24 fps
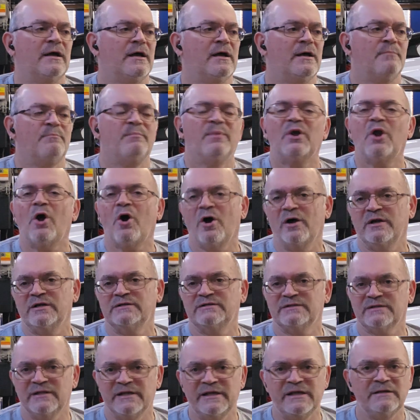But
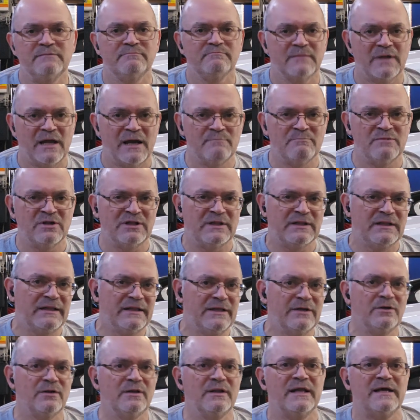honestly, I'm a
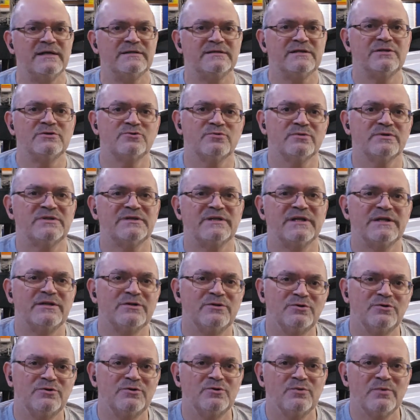little less interested
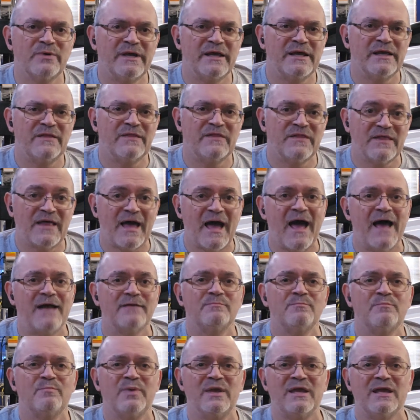in doing
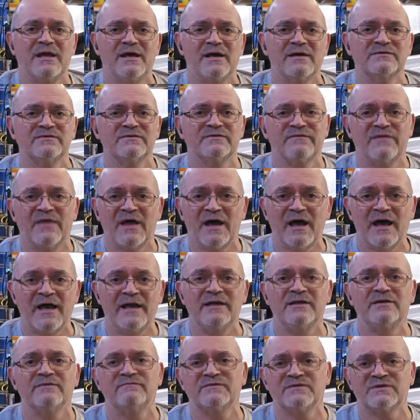that because of the
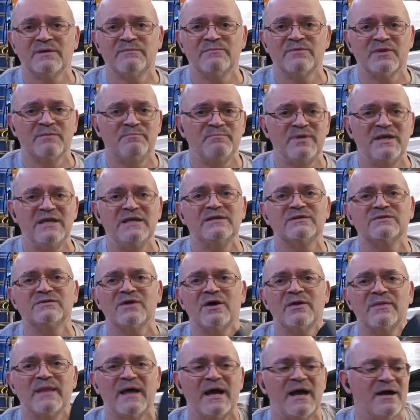height of some of the peaks
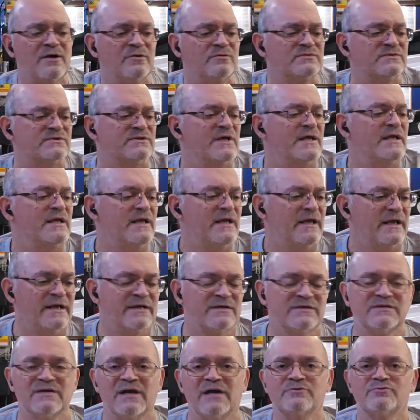on the house,
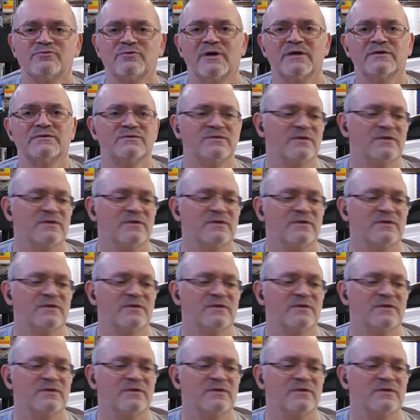etc.